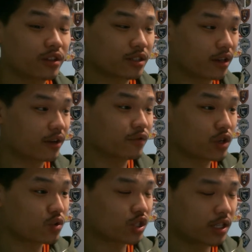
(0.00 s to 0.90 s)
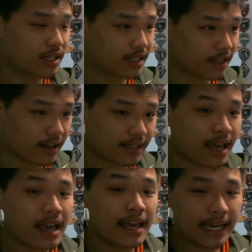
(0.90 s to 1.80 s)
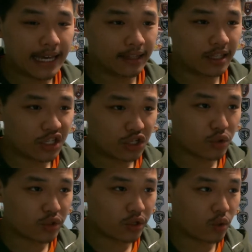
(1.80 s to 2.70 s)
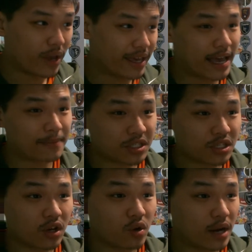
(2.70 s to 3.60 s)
of news to discuss in this News of the Week episode,